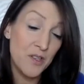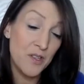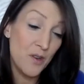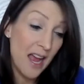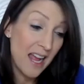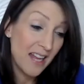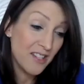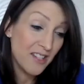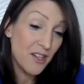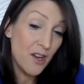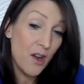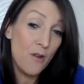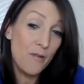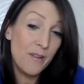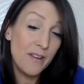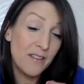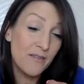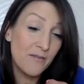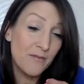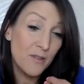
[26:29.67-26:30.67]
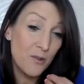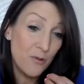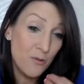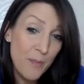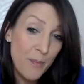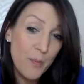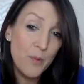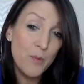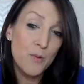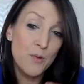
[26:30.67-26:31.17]
You actually are
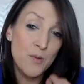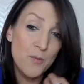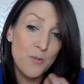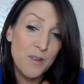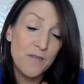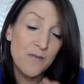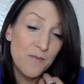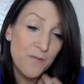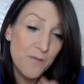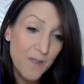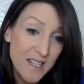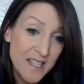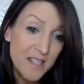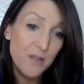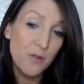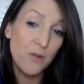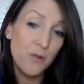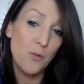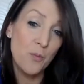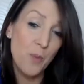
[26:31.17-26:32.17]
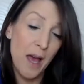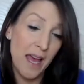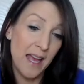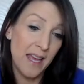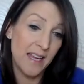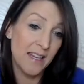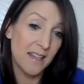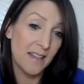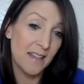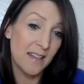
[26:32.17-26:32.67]
crippled with physical
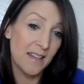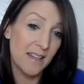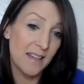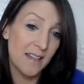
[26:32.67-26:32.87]
pain,